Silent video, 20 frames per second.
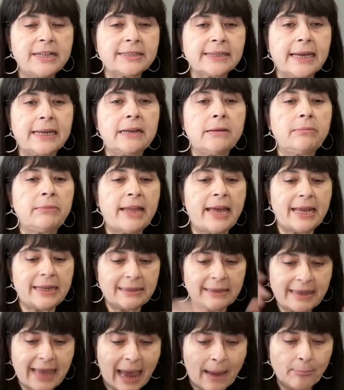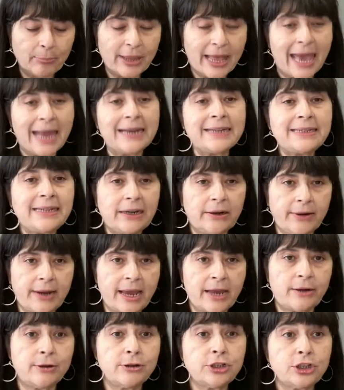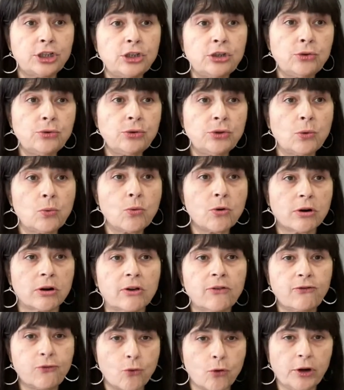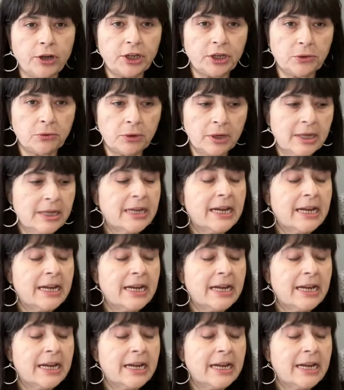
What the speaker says: it's going to let that planetary energy do the work for you.